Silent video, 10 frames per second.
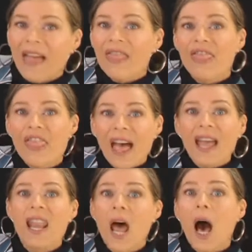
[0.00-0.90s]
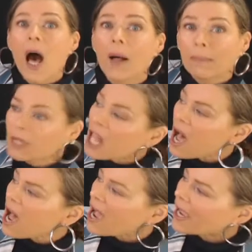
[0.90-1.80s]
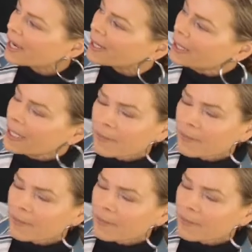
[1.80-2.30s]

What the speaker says: and then apply.